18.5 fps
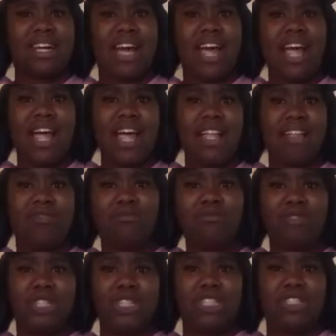I
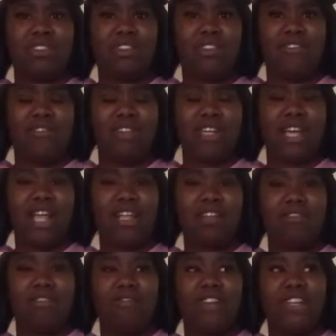don't know
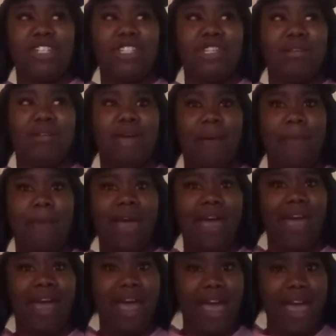if I should say like my
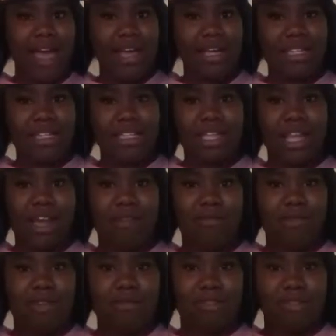ex and how
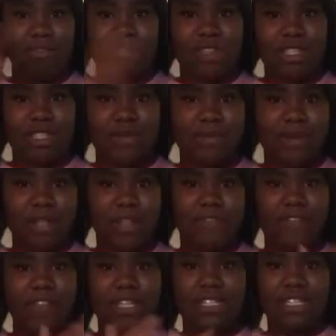we were friends with
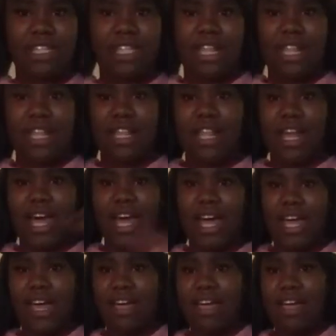benefits, and then
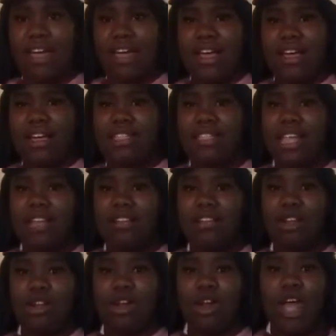like, cause I
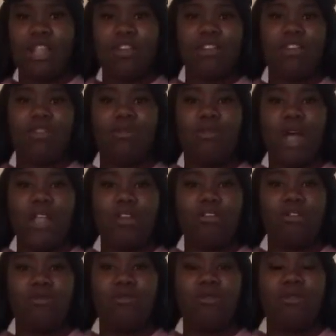don't know
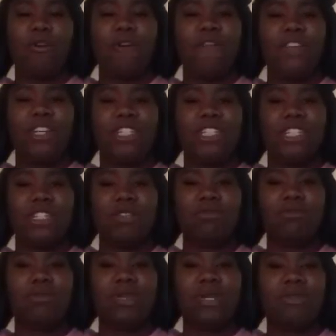if we weren't
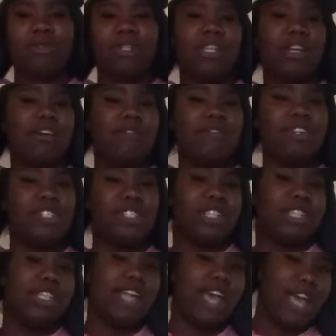really
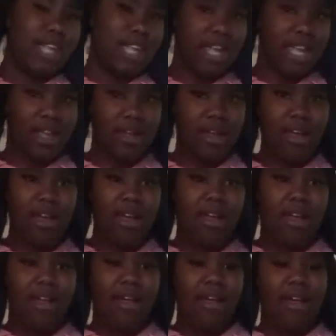officially dating.
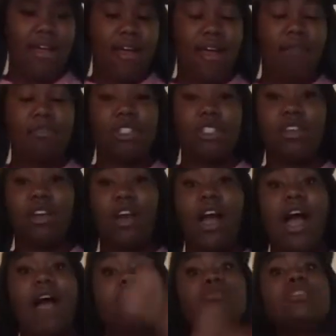I'm
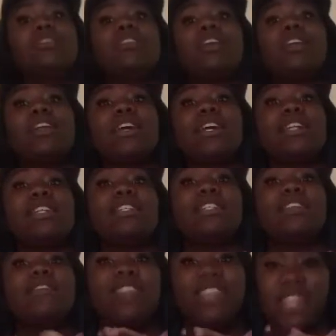just gonna get
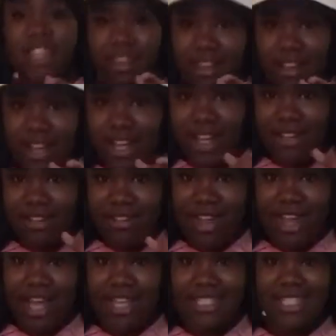into the video and you
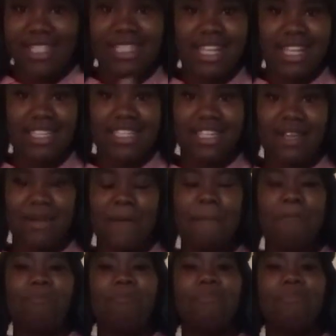guys assess it